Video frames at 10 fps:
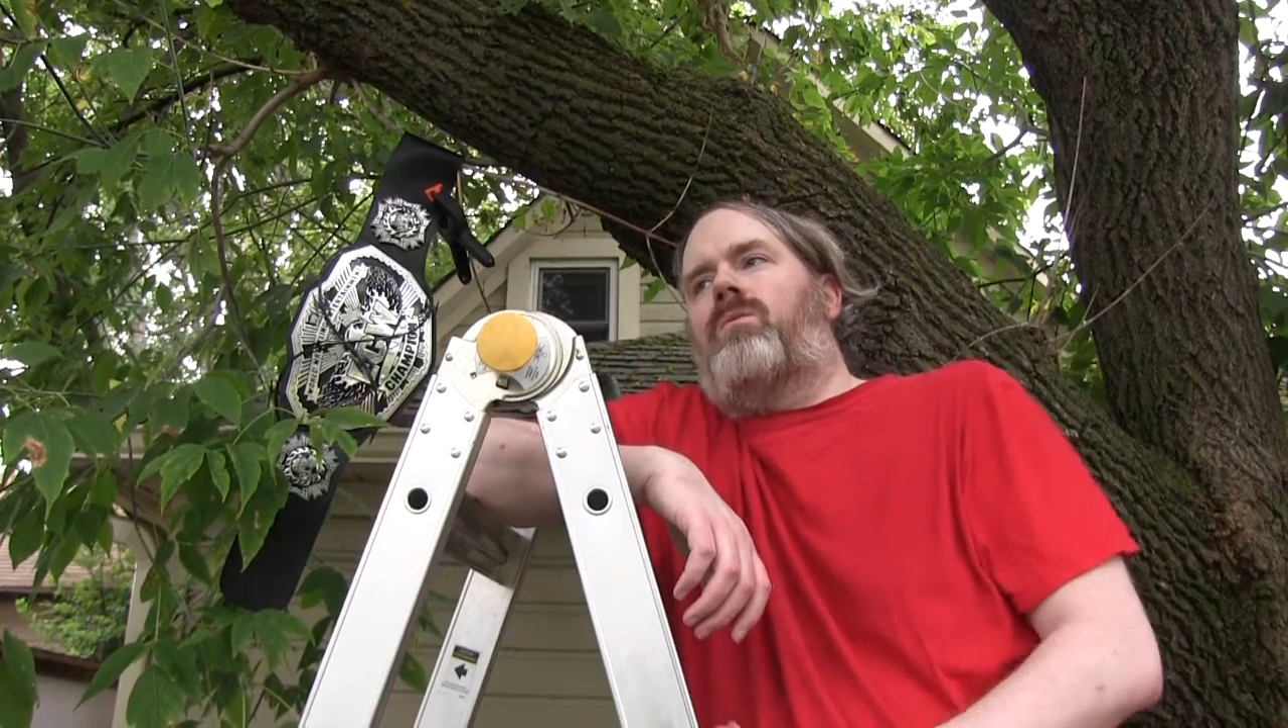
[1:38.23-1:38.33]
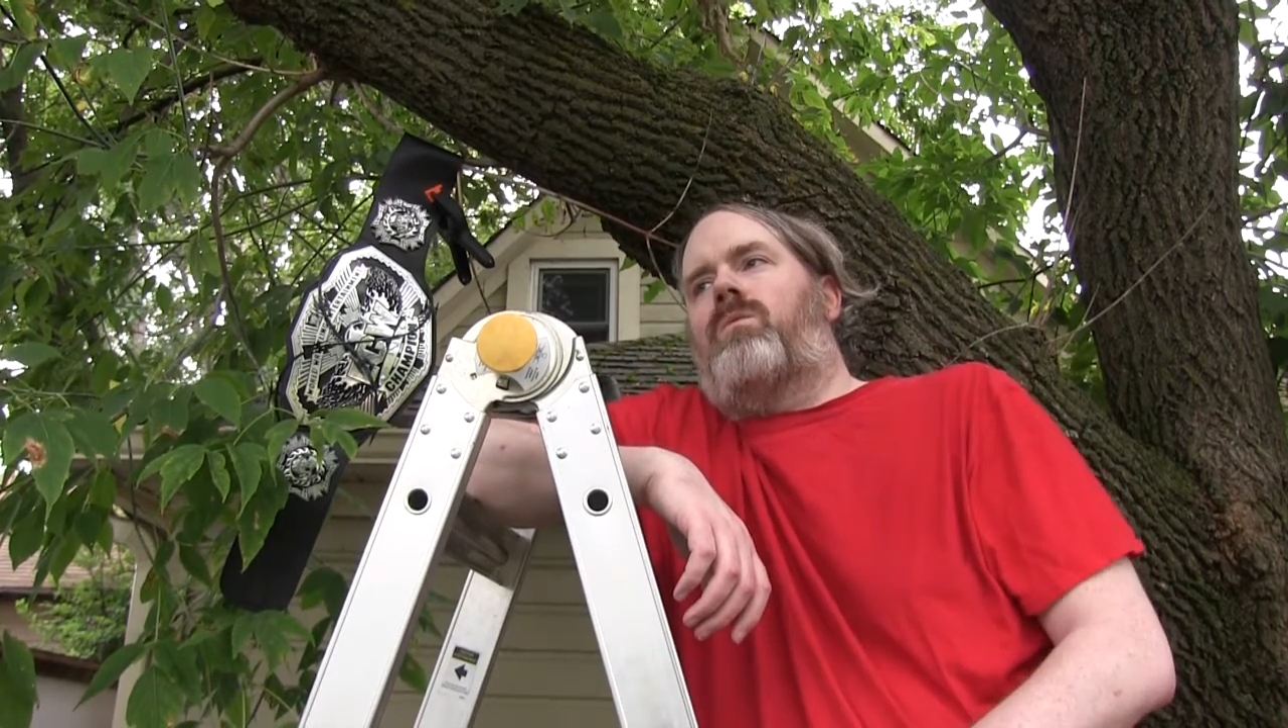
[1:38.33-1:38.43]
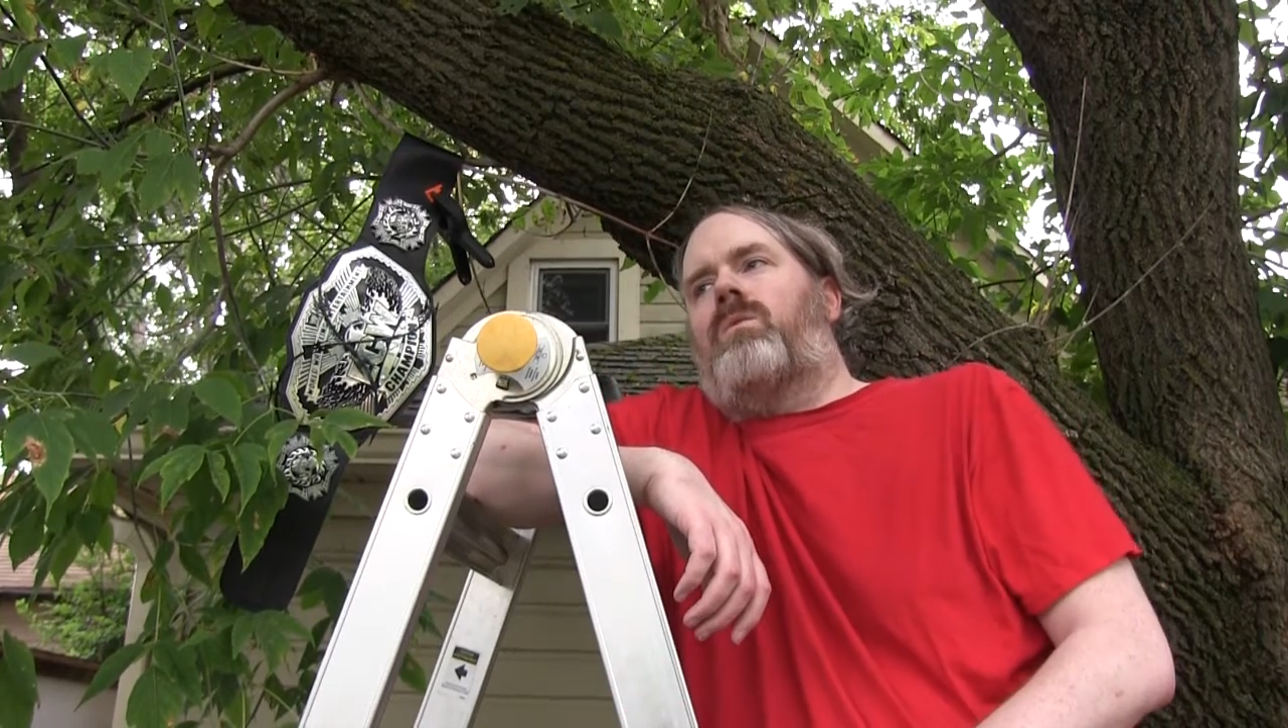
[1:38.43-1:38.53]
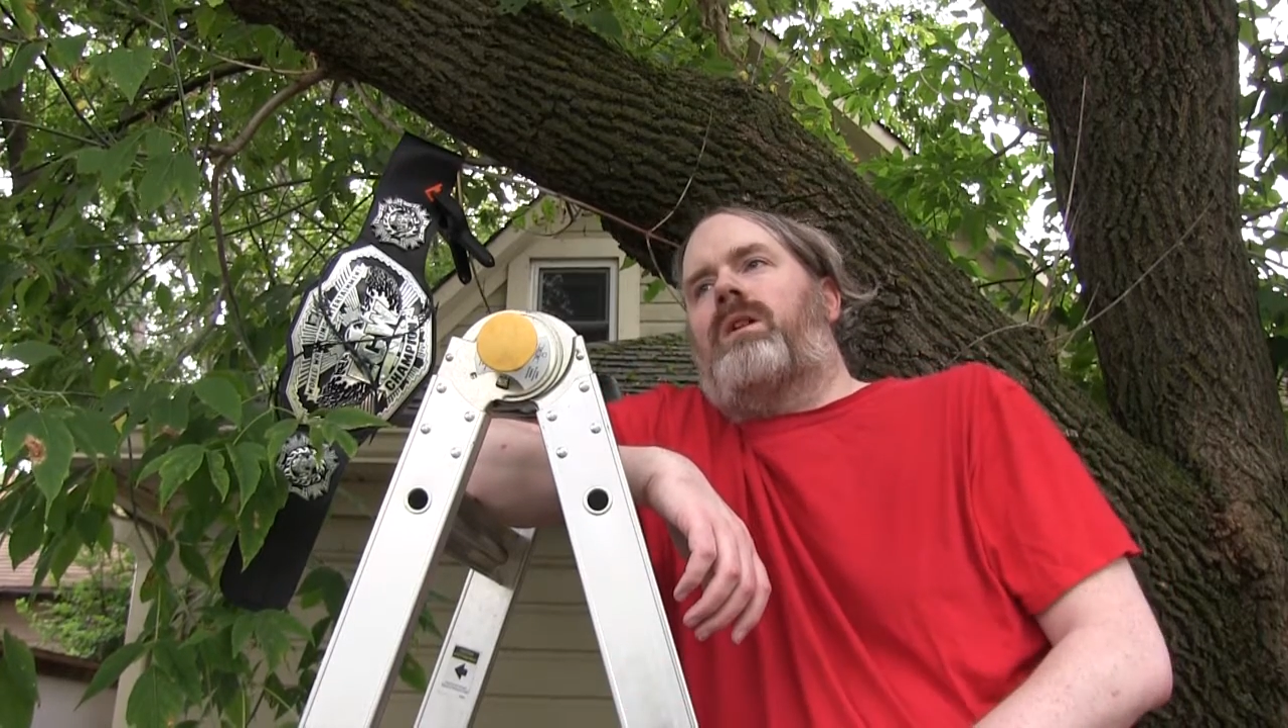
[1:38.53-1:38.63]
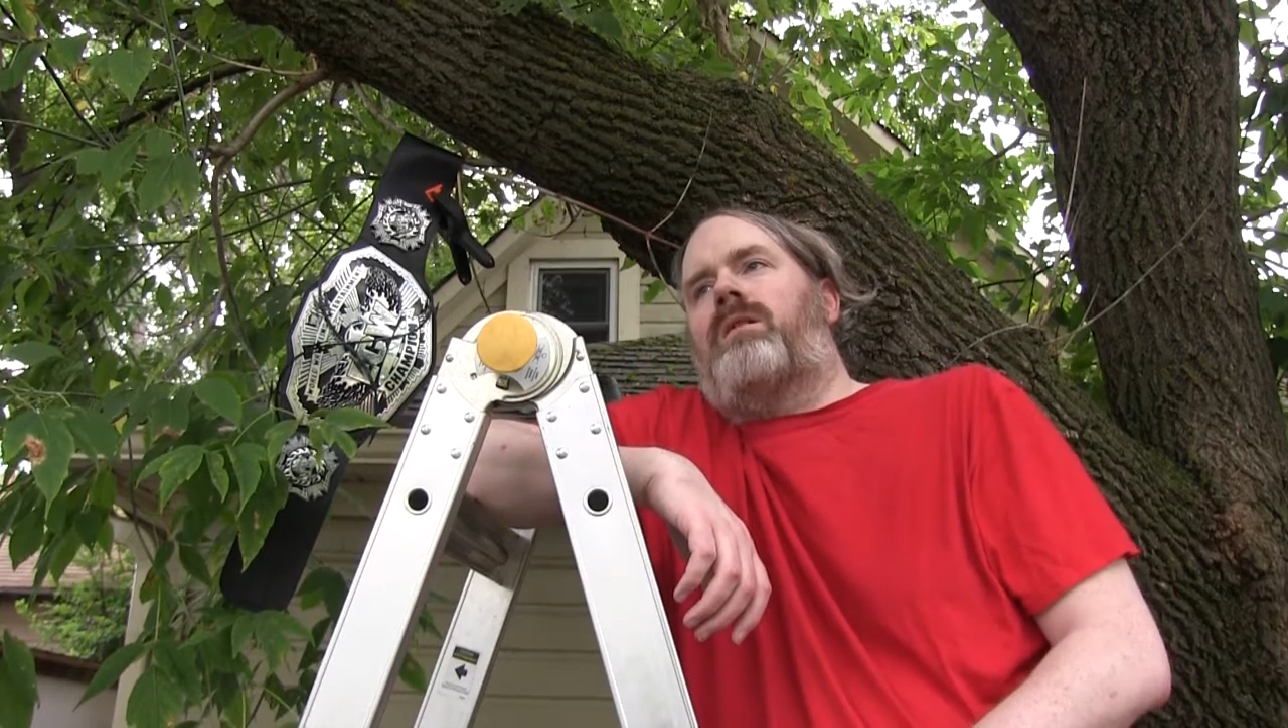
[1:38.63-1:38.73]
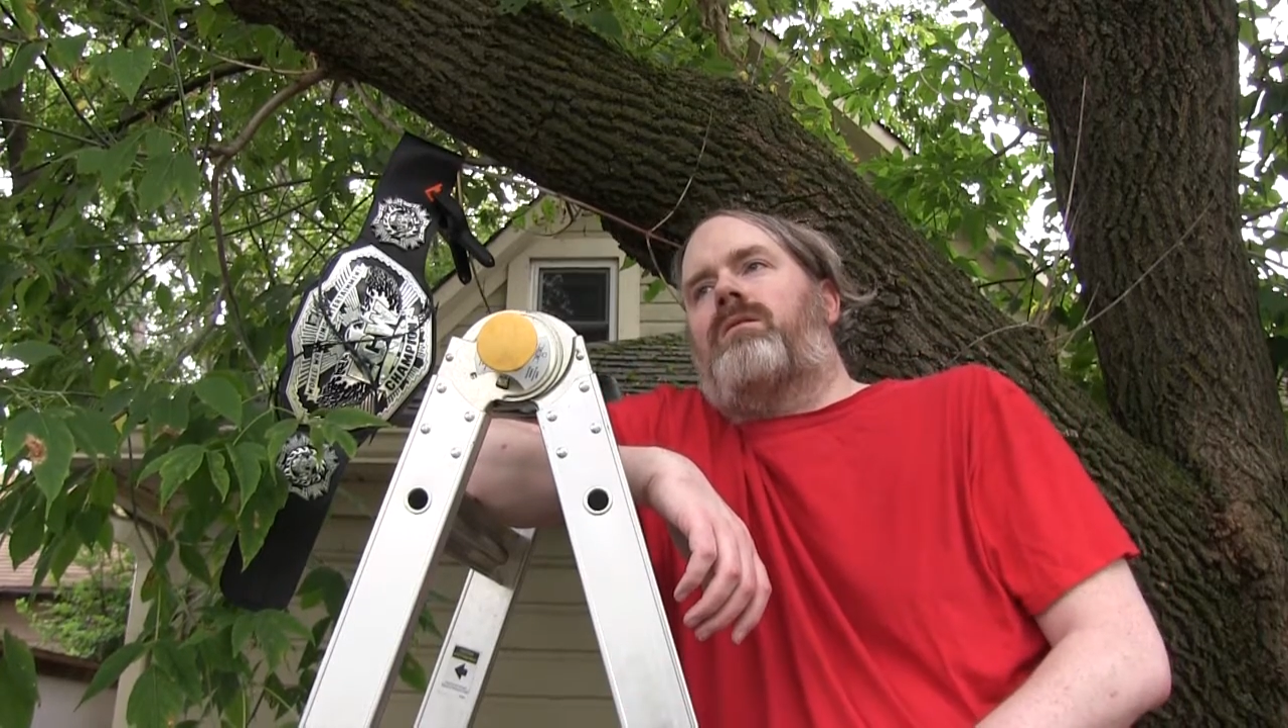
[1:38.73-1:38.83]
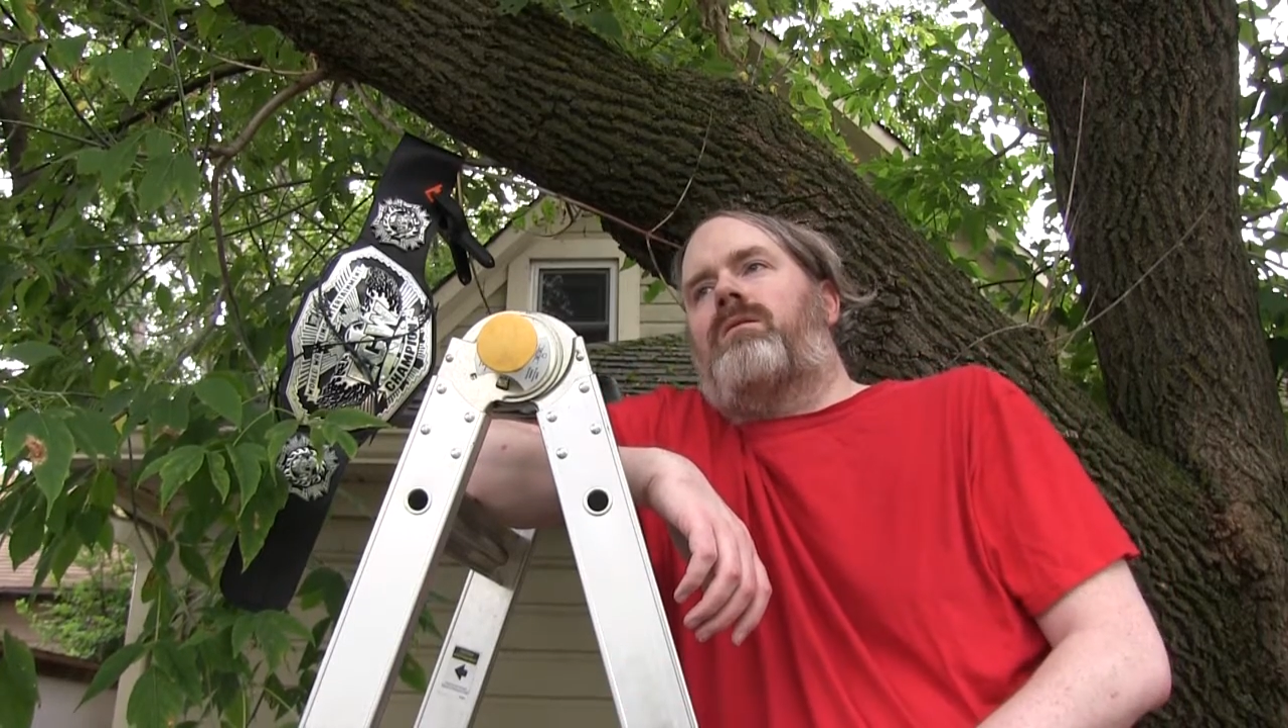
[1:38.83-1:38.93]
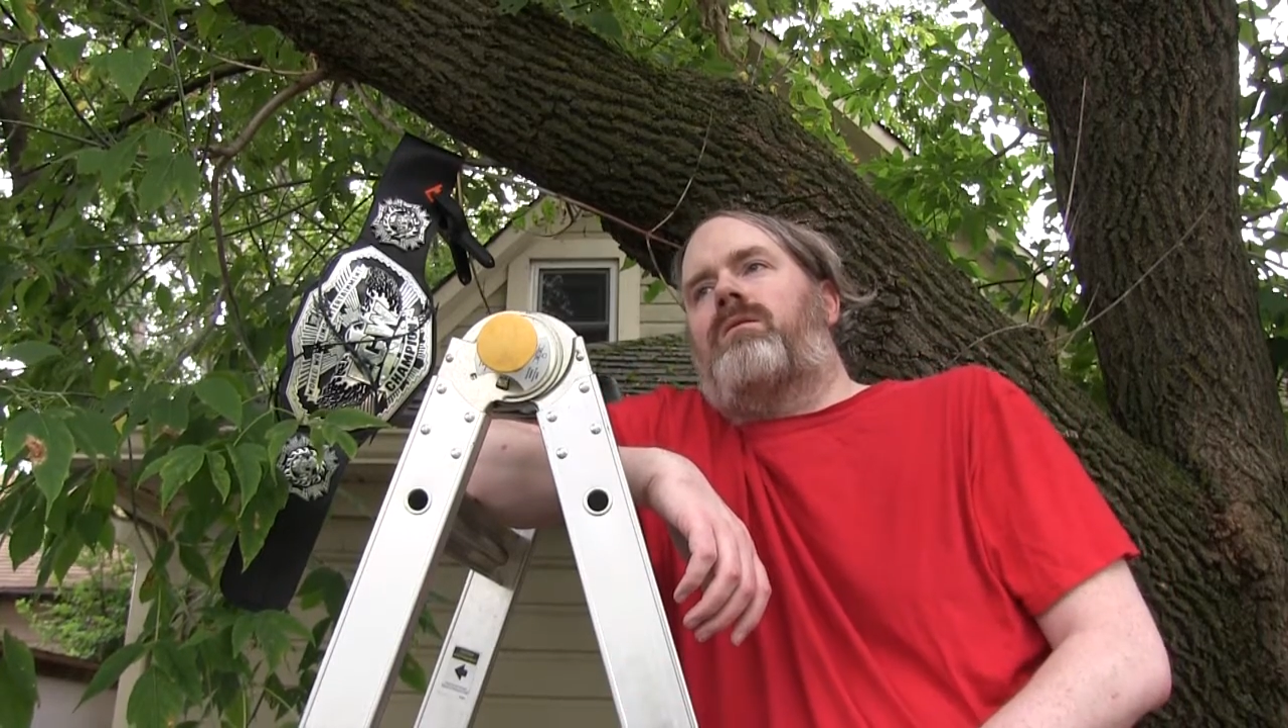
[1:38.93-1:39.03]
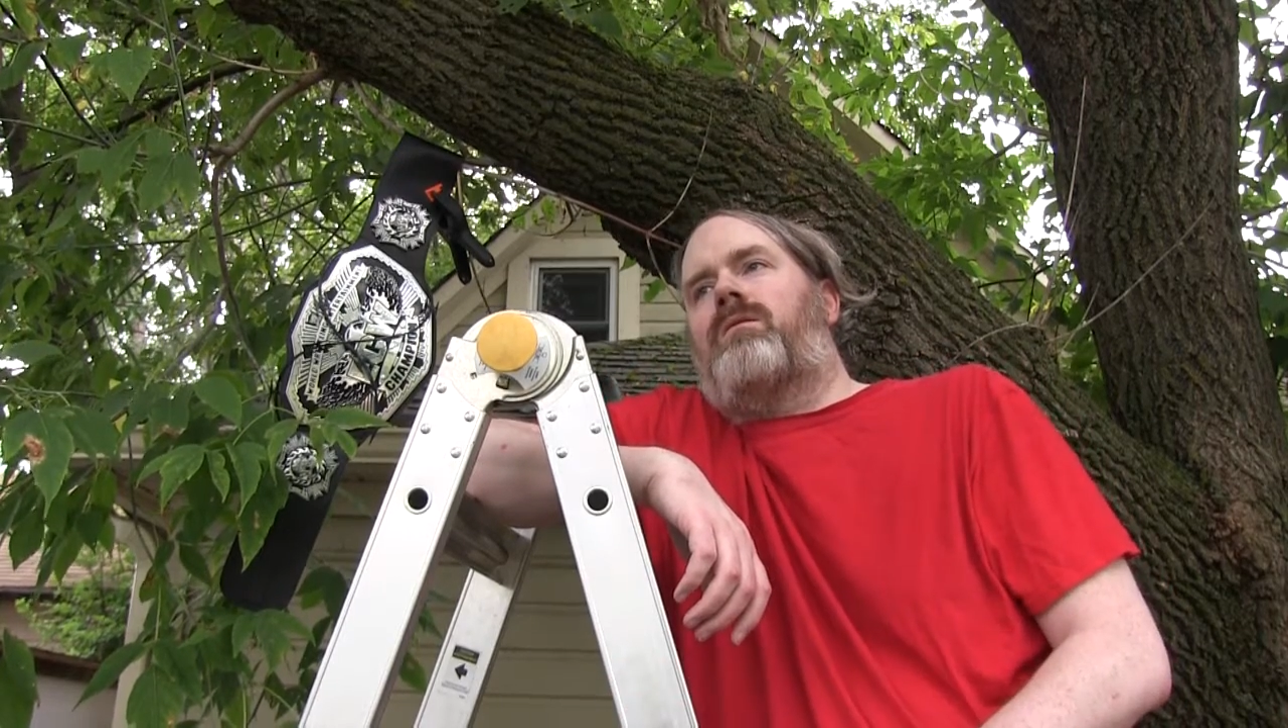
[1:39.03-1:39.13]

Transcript: when